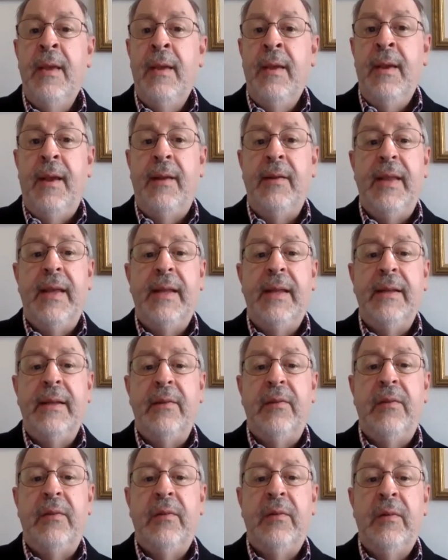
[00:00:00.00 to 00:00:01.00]
And then
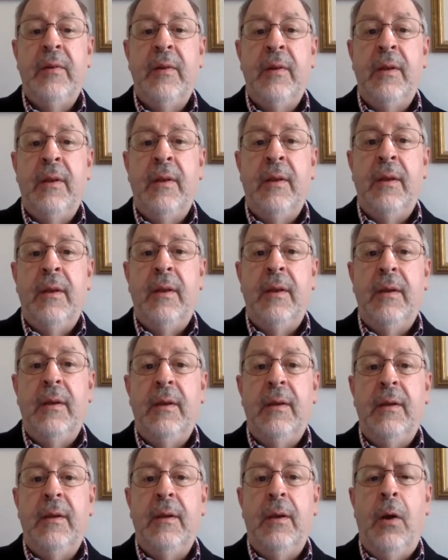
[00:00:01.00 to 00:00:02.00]
it's,
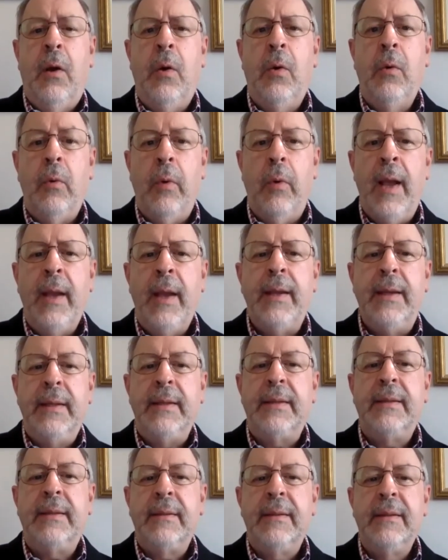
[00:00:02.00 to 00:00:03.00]
oh, right.